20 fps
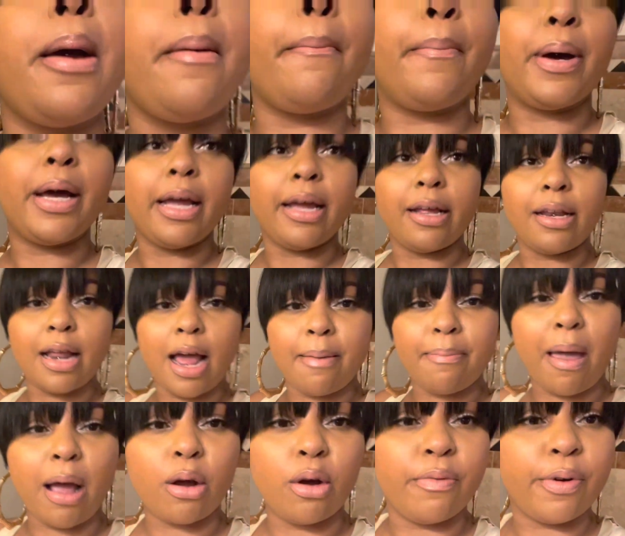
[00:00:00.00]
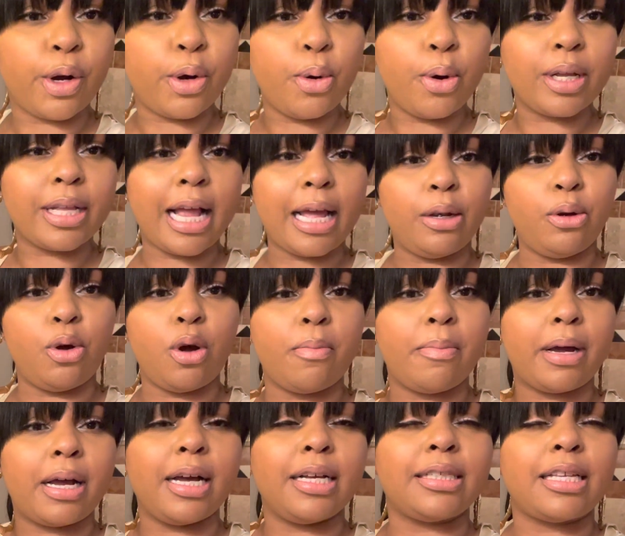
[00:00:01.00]
But I'm not going to record that long
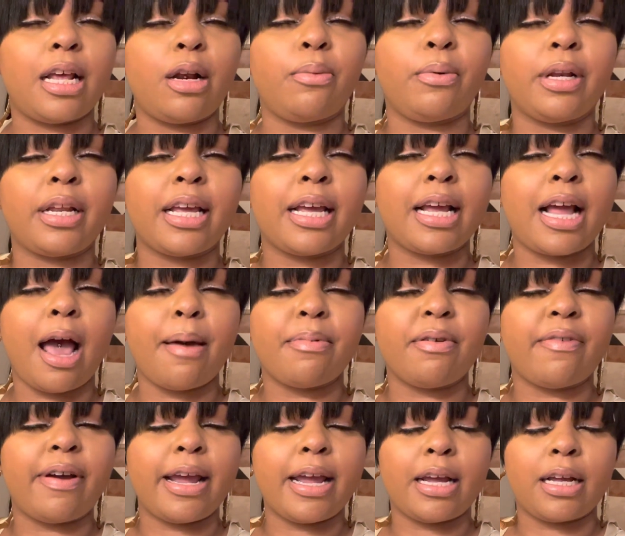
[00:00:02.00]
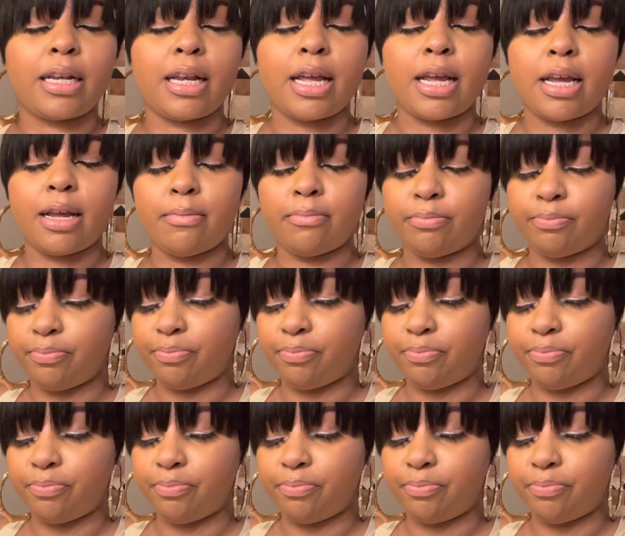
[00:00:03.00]
because I don't want to get copyright claim.